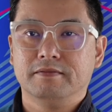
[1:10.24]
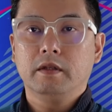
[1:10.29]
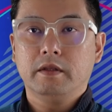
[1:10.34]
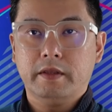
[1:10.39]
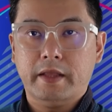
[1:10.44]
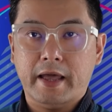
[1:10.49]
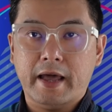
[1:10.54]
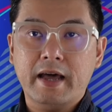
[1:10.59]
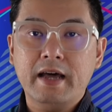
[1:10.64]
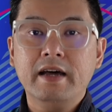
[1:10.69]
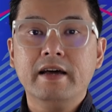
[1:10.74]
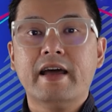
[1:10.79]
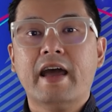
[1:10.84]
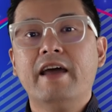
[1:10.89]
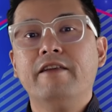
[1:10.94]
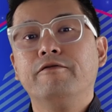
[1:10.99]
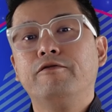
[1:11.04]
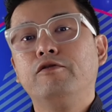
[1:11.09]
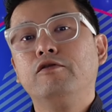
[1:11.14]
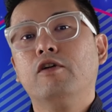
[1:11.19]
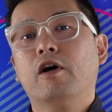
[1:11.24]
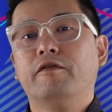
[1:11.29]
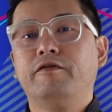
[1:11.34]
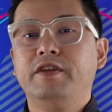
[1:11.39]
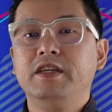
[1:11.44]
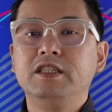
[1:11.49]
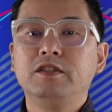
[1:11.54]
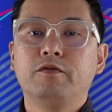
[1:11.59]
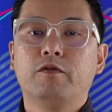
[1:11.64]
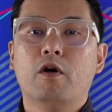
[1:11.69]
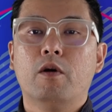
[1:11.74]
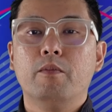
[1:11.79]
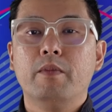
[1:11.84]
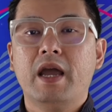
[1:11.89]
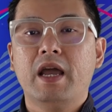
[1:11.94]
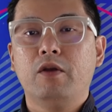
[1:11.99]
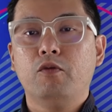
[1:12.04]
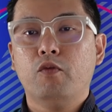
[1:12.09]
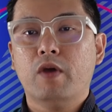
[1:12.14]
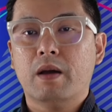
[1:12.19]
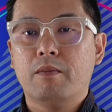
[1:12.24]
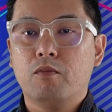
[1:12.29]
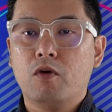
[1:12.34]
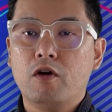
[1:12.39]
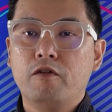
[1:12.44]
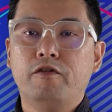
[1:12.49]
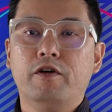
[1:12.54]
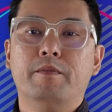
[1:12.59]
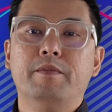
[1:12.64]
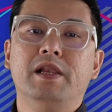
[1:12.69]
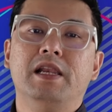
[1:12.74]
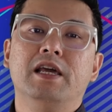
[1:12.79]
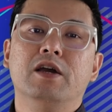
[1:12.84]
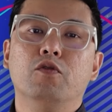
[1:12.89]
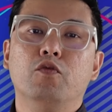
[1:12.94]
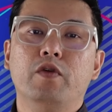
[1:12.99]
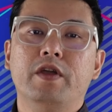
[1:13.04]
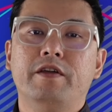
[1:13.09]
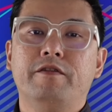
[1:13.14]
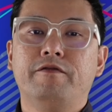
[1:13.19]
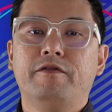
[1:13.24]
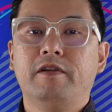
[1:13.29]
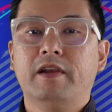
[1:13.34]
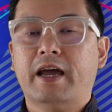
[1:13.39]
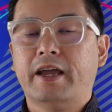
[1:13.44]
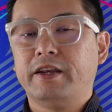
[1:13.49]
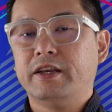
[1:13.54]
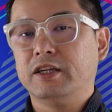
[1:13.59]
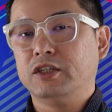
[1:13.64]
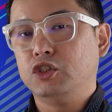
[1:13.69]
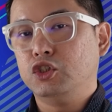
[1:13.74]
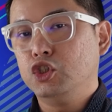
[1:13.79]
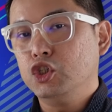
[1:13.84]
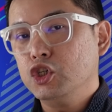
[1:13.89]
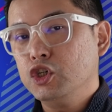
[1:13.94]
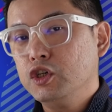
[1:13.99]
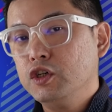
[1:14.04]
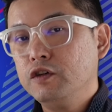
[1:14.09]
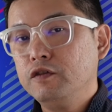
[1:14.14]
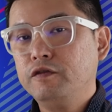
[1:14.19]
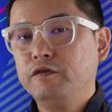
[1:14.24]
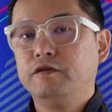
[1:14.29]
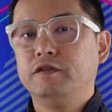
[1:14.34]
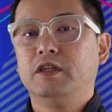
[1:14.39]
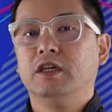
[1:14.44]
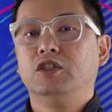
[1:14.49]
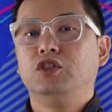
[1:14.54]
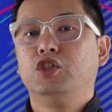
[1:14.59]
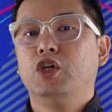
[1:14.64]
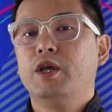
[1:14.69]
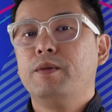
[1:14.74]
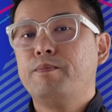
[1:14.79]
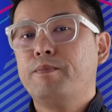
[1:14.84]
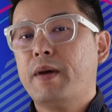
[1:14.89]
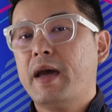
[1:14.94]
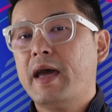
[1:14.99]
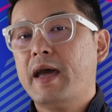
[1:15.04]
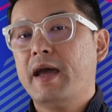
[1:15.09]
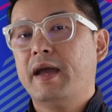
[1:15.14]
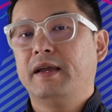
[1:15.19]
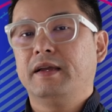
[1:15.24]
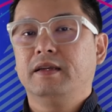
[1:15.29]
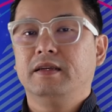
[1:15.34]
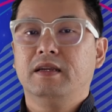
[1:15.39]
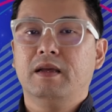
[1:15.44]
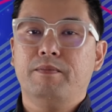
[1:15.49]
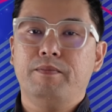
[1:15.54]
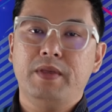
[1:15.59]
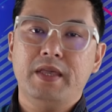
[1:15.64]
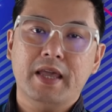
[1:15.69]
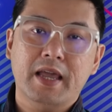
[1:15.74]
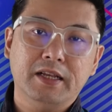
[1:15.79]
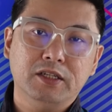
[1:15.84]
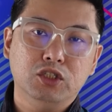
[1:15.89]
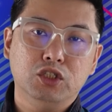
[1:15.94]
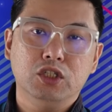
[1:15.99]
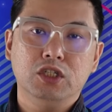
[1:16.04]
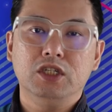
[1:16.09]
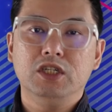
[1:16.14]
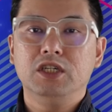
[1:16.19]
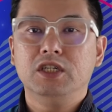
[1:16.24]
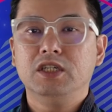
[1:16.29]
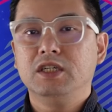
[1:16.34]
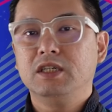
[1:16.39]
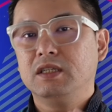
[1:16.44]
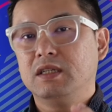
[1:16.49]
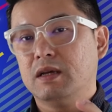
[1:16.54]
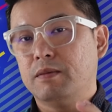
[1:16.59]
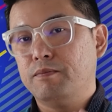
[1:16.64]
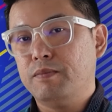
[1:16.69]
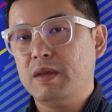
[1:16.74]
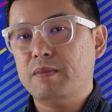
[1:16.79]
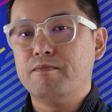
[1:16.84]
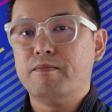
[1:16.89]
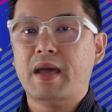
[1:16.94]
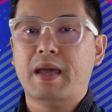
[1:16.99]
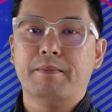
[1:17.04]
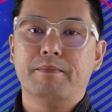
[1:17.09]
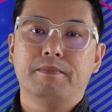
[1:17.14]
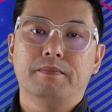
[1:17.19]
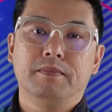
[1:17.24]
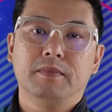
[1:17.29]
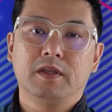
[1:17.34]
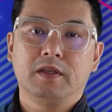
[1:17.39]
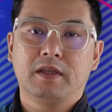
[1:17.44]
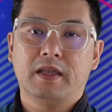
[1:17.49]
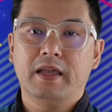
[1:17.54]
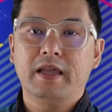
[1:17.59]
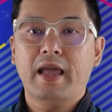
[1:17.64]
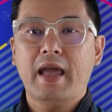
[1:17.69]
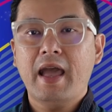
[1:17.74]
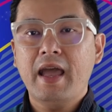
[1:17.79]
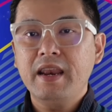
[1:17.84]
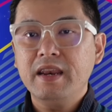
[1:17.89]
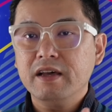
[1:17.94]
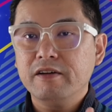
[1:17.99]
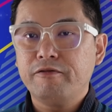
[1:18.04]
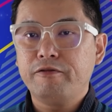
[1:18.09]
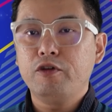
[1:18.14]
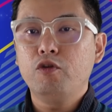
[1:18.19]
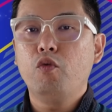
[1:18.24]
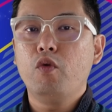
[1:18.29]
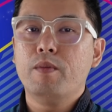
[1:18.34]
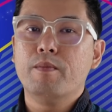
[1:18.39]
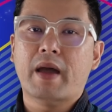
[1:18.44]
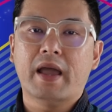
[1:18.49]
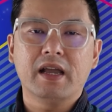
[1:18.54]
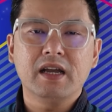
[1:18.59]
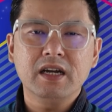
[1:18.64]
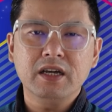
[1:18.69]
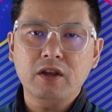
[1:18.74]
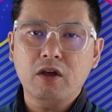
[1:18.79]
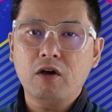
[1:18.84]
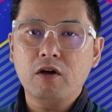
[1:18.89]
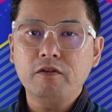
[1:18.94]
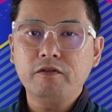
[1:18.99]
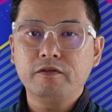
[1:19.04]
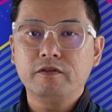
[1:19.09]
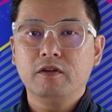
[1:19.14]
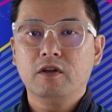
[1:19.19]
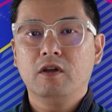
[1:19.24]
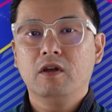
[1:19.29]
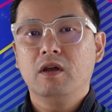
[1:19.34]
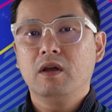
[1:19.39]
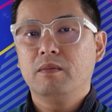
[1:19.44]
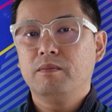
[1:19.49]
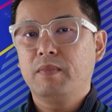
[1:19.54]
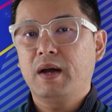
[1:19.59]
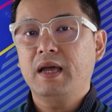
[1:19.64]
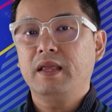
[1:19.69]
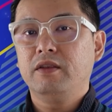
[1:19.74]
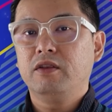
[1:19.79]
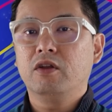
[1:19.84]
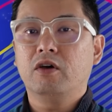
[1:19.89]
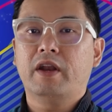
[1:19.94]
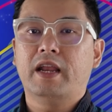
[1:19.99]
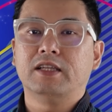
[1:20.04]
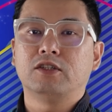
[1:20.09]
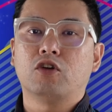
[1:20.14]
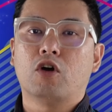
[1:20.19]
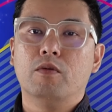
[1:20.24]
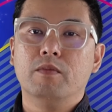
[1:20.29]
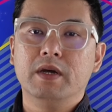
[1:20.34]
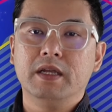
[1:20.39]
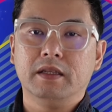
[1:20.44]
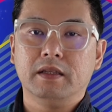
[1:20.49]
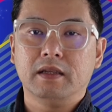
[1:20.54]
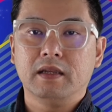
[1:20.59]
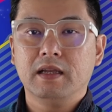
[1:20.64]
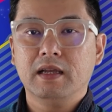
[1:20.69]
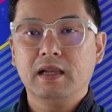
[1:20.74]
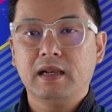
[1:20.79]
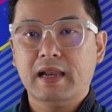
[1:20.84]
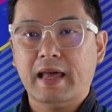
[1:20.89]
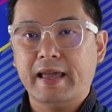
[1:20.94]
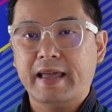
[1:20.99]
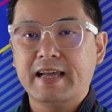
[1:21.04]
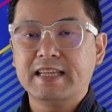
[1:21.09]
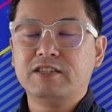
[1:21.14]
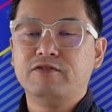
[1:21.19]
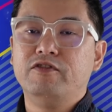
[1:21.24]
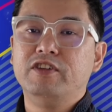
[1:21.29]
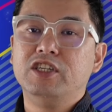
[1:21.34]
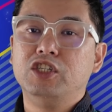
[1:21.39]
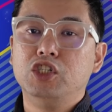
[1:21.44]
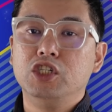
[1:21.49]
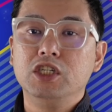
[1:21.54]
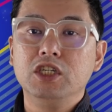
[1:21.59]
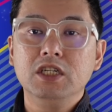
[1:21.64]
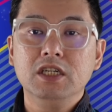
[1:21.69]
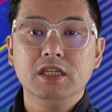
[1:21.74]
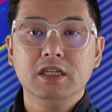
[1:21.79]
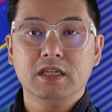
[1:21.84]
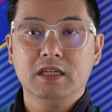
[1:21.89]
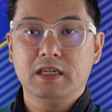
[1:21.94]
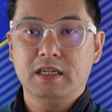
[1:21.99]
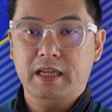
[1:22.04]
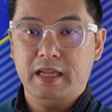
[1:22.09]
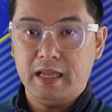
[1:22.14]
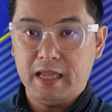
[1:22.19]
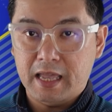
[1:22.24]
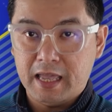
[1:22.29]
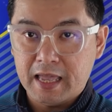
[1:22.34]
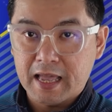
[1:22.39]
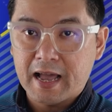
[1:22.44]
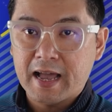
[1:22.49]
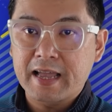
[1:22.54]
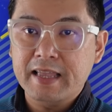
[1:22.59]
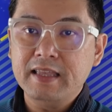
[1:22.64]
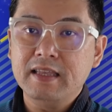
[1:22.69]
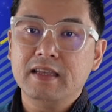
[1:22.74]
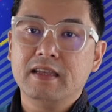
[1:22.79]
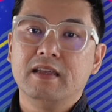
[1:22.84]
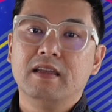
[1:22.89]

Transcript: There are a handful of this format we are more familiar with, like the GIF, the JPEG, the PNG, the bitmap, okay? And a few we might heard of, but not as common, like SVG, AI,